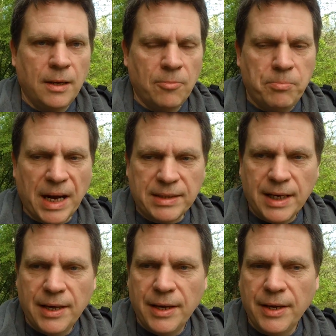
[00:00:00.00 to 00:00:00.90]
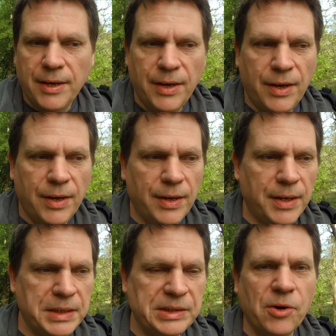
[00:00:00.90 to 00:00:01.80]
But
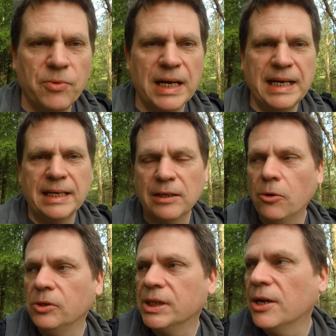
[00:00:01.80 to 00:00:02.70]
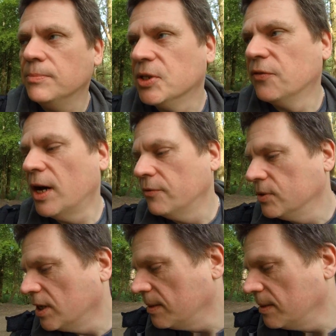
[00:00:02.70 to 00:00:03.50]
it's not really long-term survival type